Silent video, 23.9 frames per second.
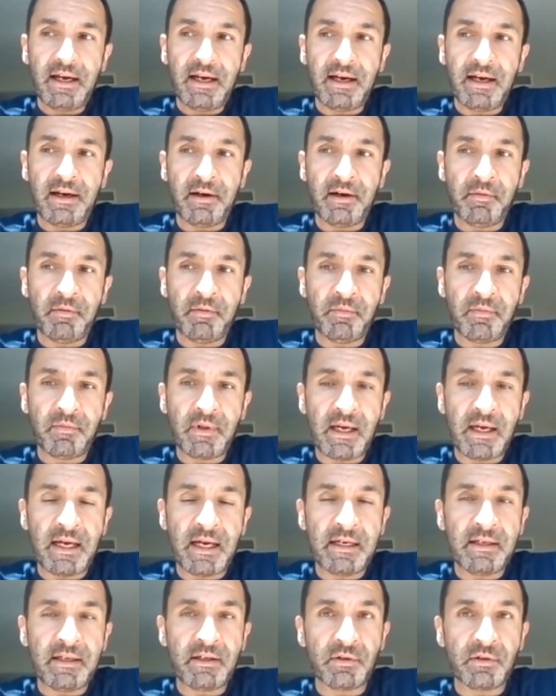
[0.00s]

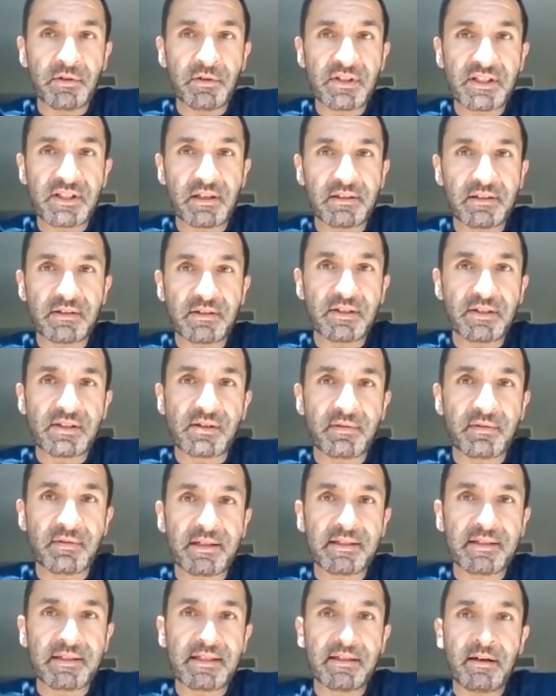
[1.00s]
and consultants
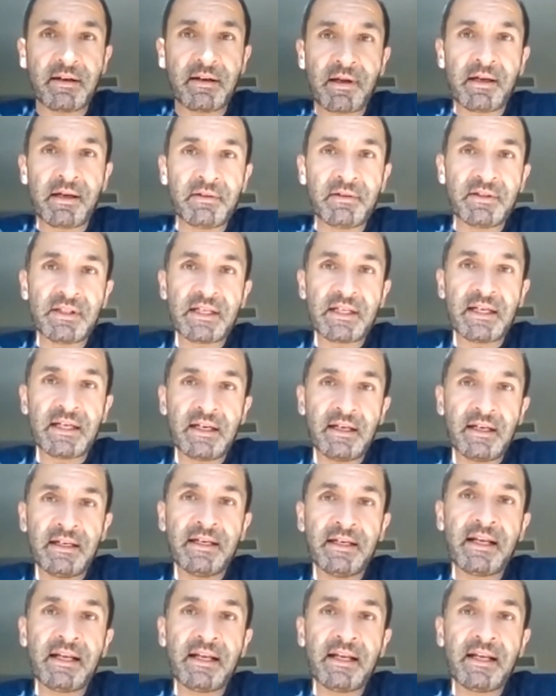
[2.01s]
around